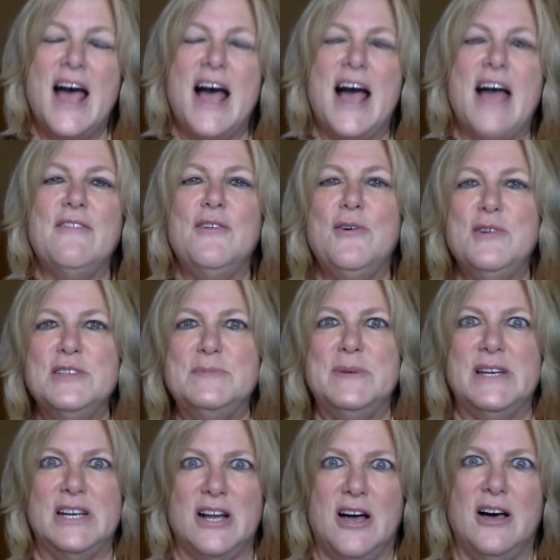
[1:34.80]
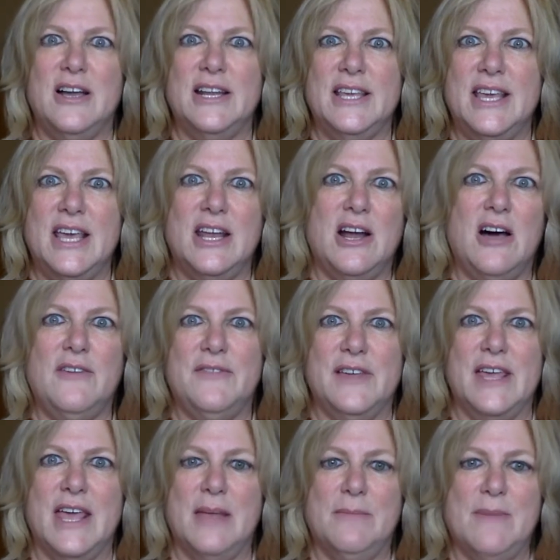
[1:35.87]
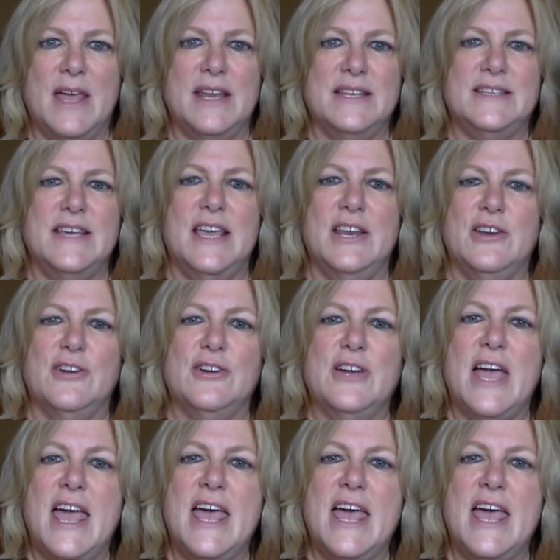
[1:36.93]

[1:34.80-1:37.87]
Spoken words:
I've always been an on again, off again meditator,